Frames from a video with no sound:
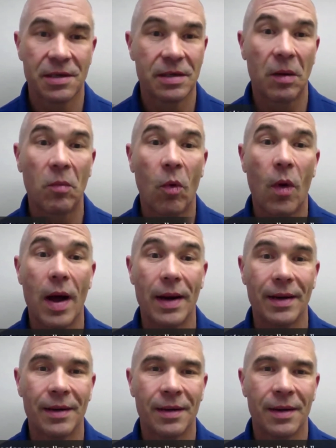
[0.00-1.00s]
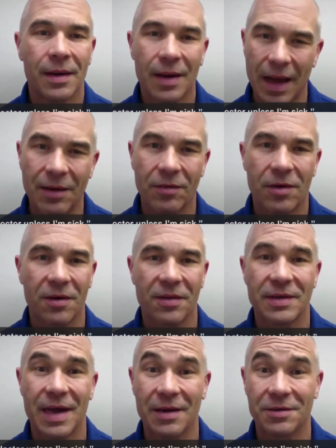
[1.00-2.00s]
Number 1, I don't go to the
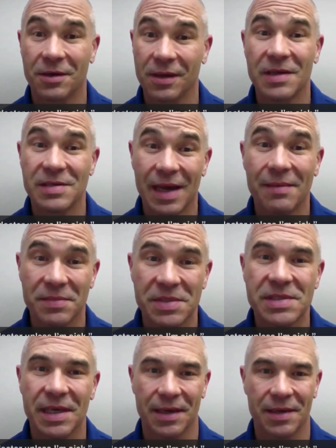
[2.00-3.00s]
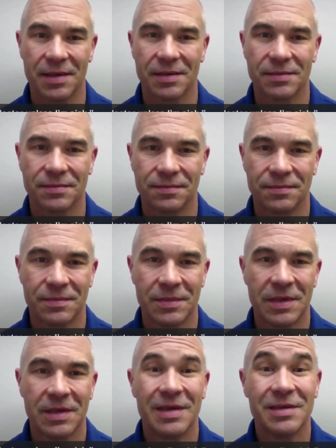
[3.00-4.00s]
doctor unless I'm sick.
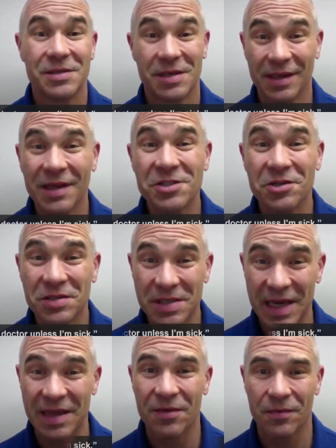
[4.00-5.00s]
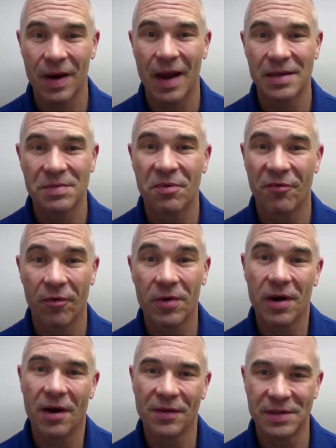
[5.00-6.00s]
Do you let your teeth rot before
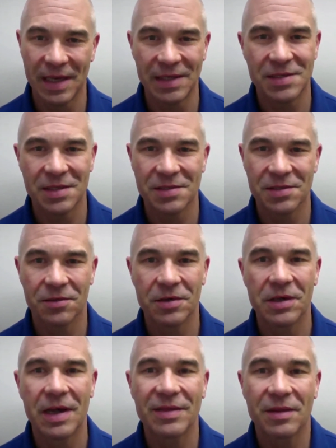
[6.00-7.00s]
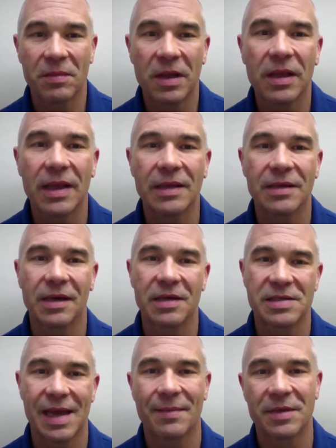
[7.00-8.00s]
you call the dentist, or do you get them cleaned and
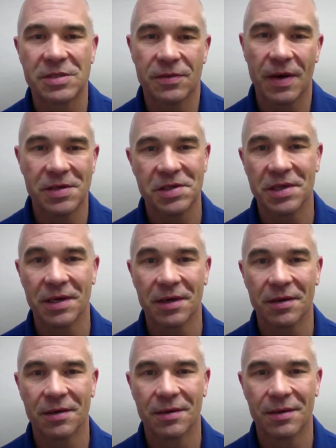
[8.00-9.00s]
examined twice a year?